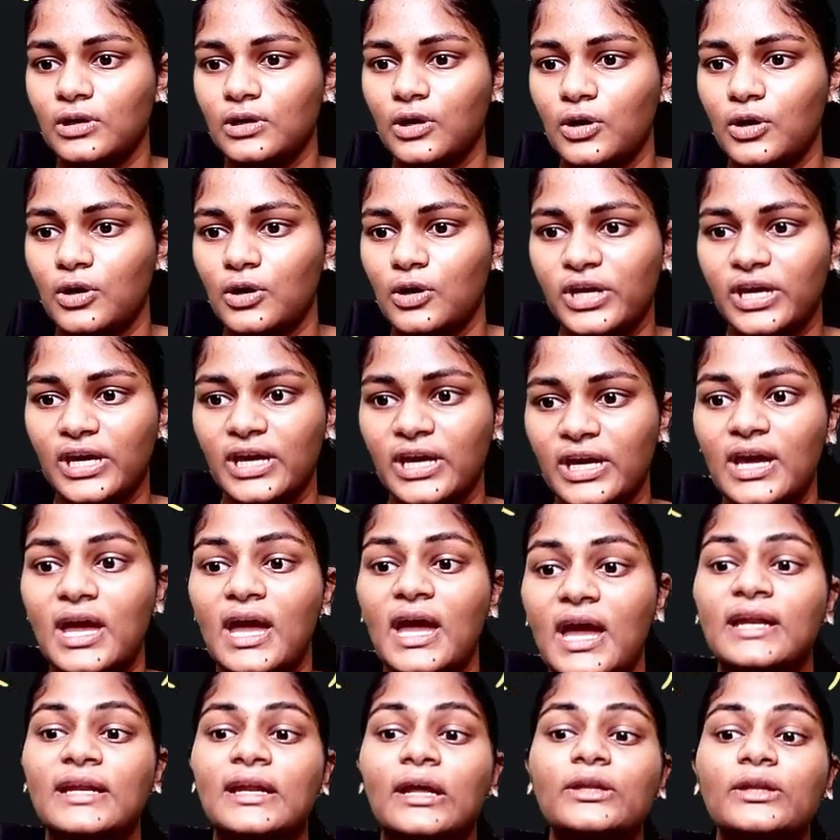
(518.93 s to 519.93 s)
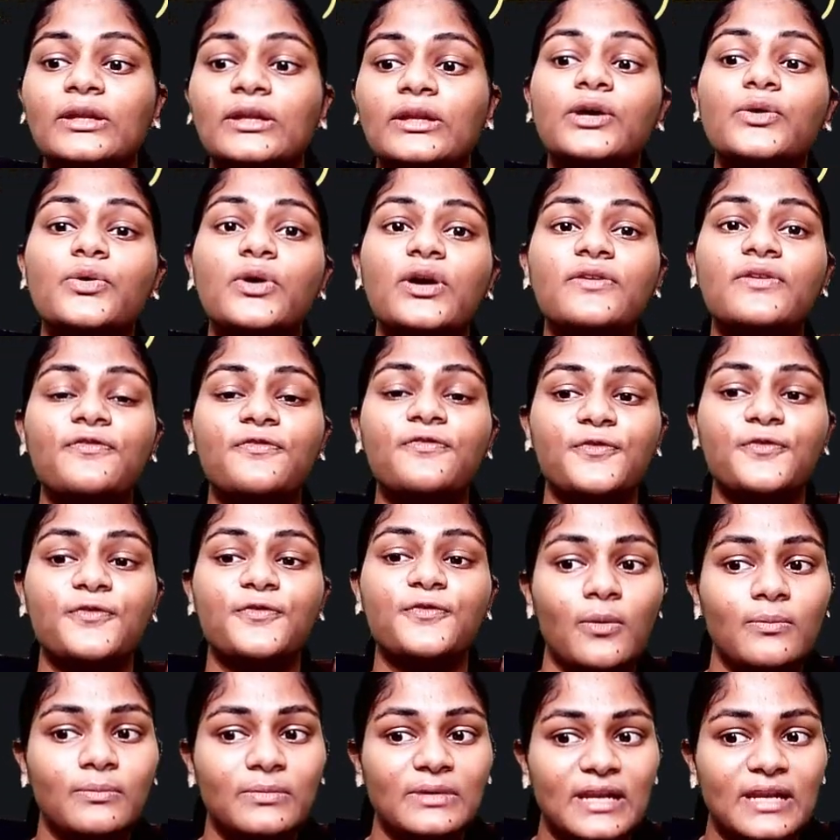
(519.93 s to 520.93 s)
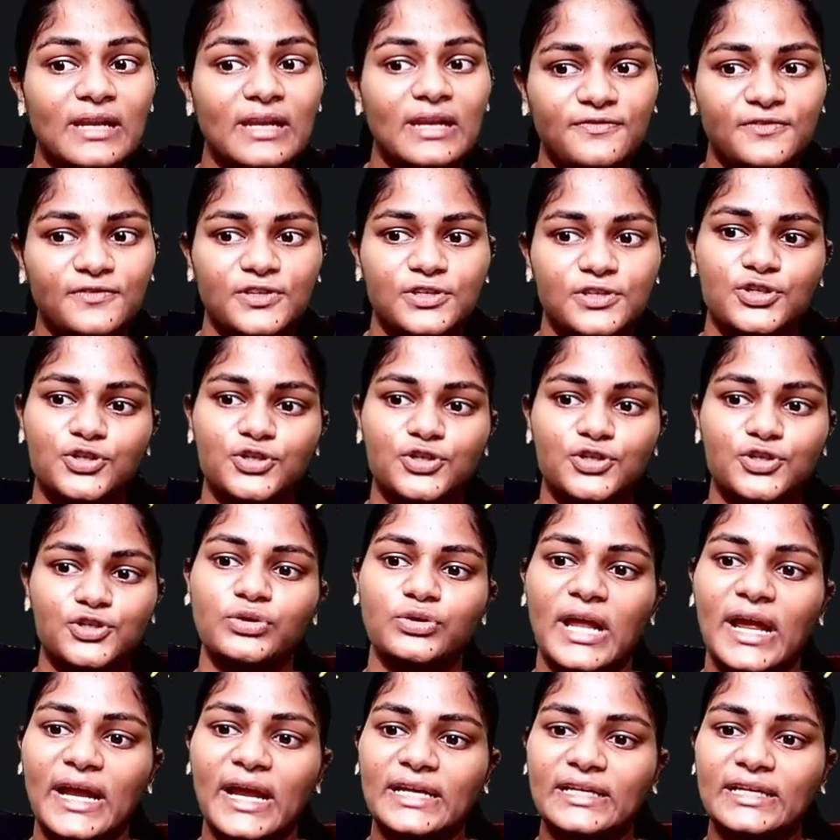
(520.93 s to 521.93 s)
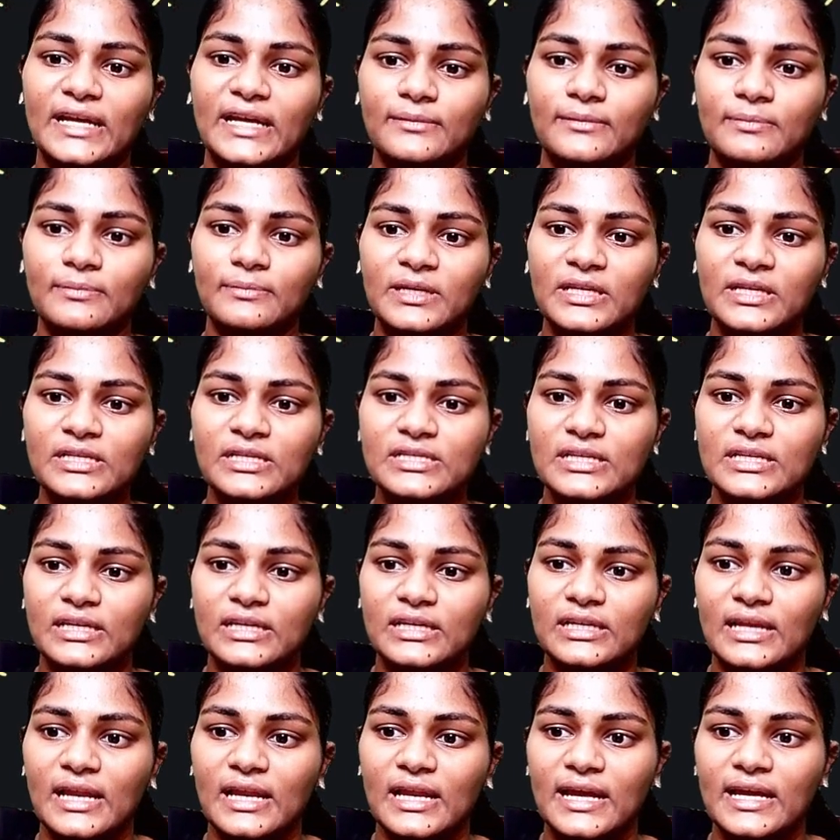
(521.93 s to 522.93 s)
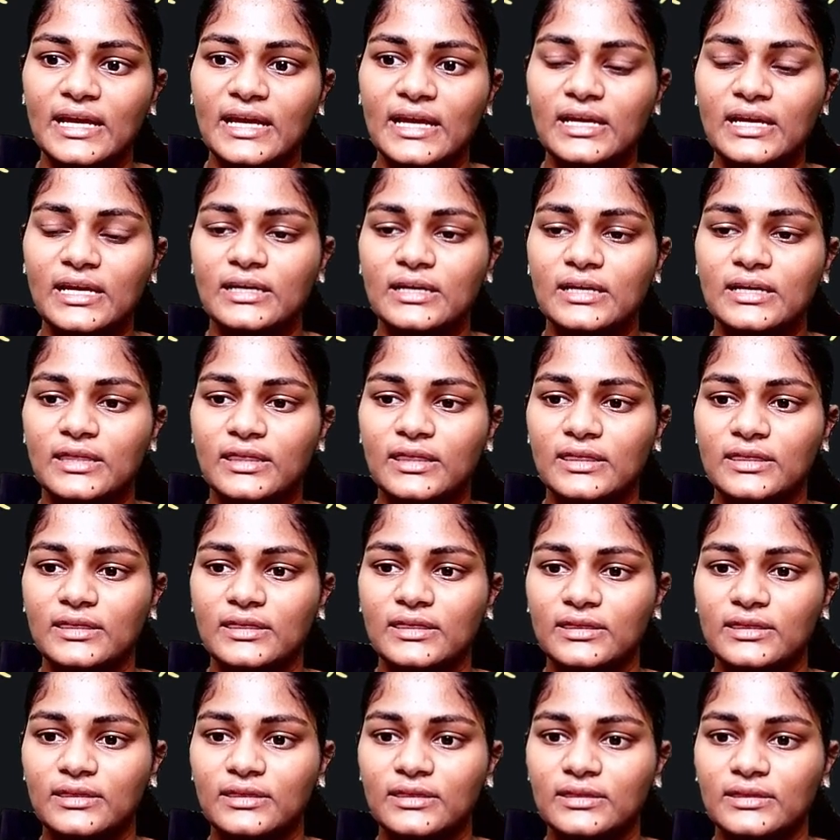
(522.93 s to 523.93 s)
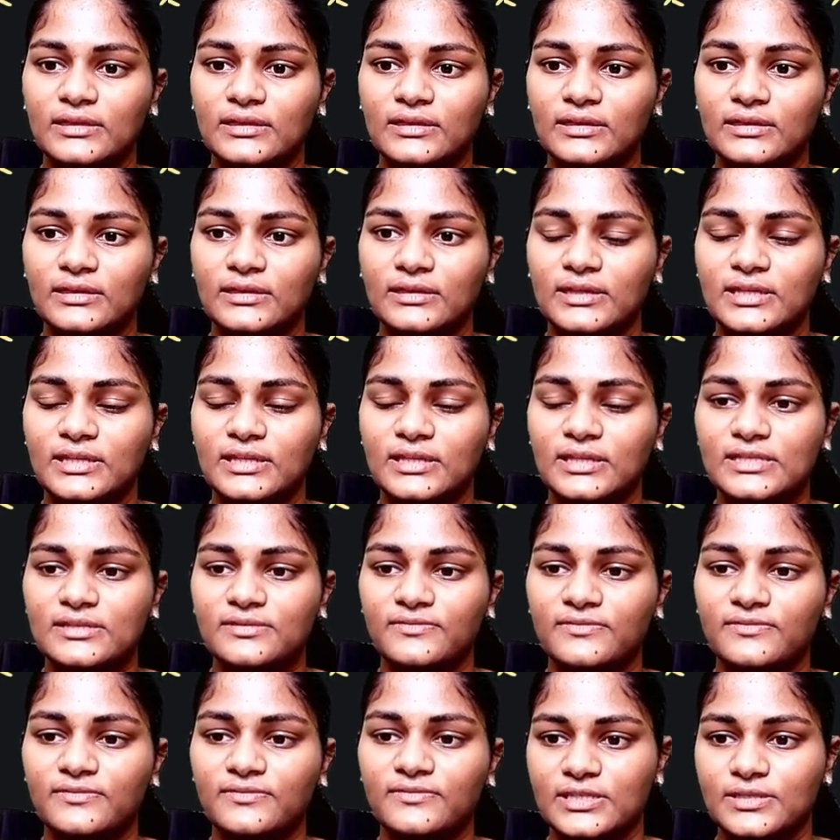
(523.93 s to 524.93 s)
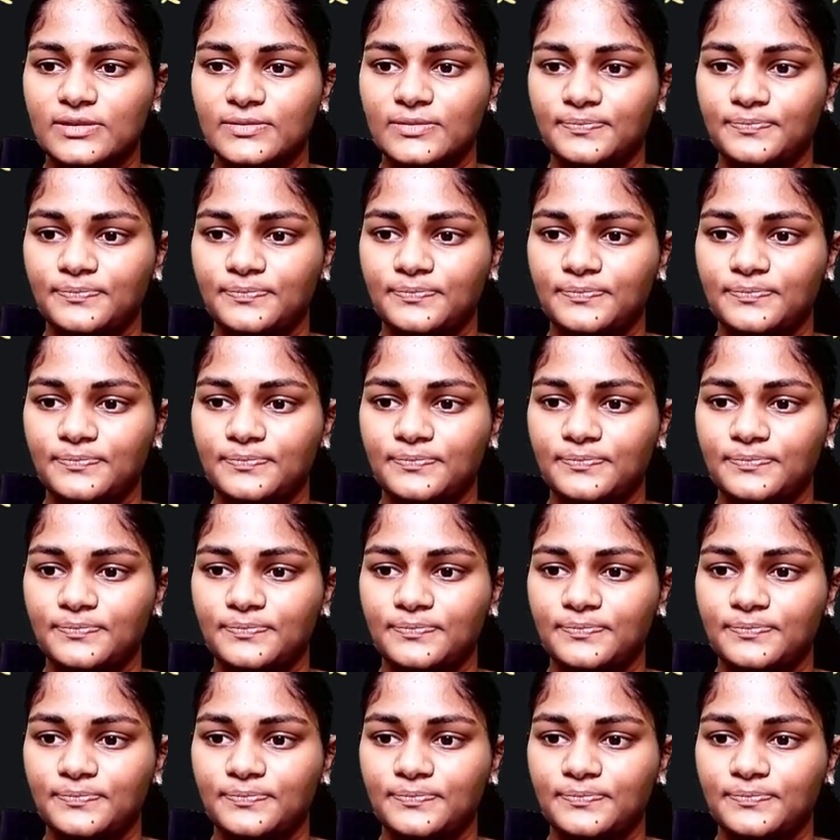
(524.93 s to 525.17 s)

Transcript: Okay, now they are going from left to right. That means like this. Wait.